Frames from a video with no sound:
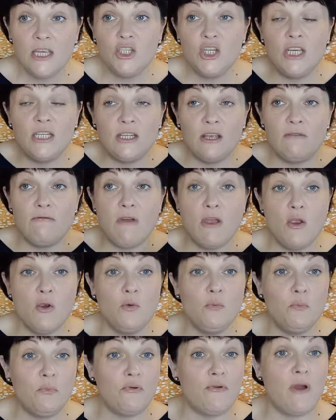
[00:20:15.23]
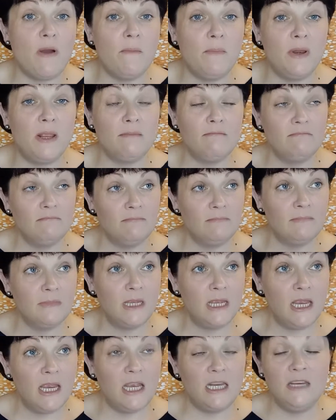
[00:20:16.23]
She's her own problem.
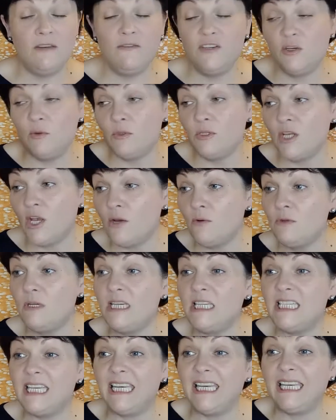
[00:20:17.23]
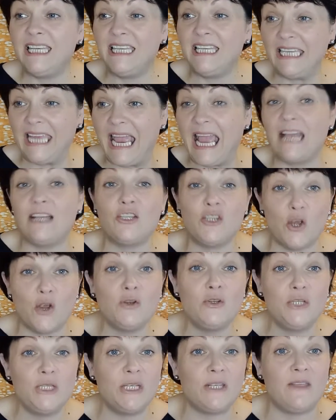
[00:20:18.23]
And if she was only to catch
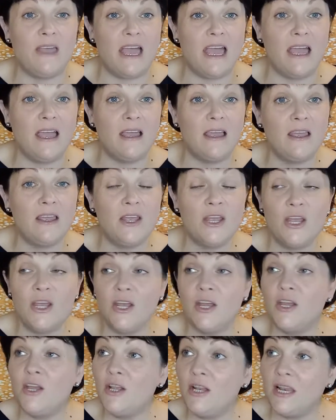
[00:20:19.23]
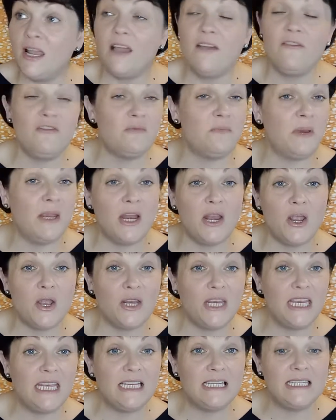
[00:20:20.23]
on to that, her life would be a
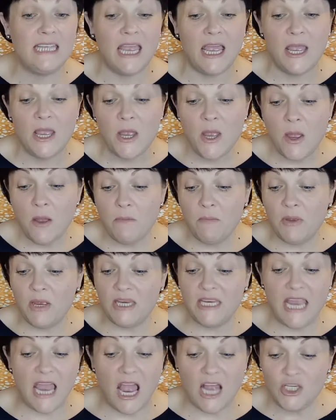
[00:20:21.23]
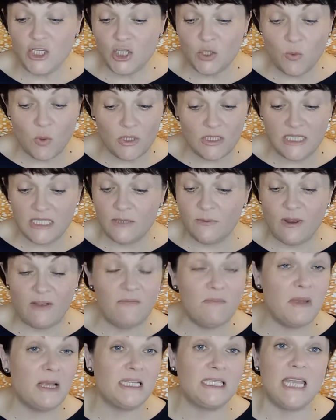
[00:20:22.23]
lot easier. But yeah, I just wanted to
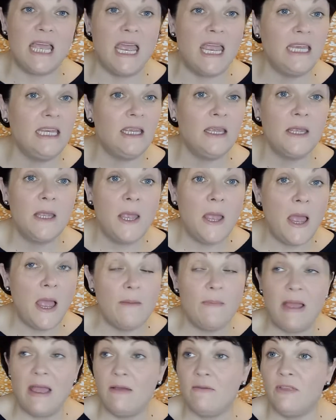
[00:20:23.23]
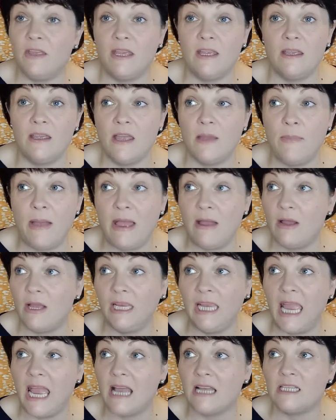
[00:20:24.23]
have my say about the about
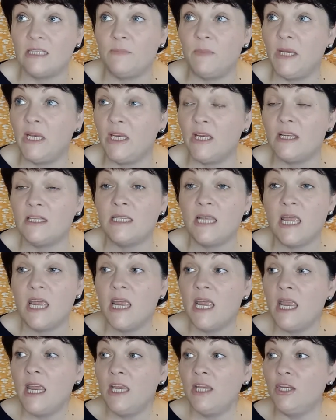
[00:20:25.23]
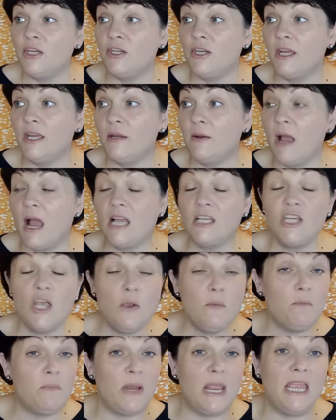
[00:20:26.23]
a cat's, because, you know, I
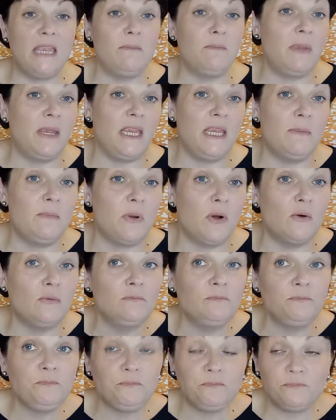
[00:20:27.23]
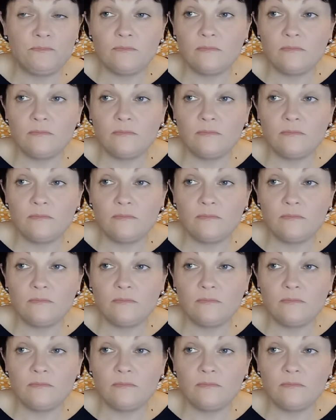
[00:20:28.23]
don't blame people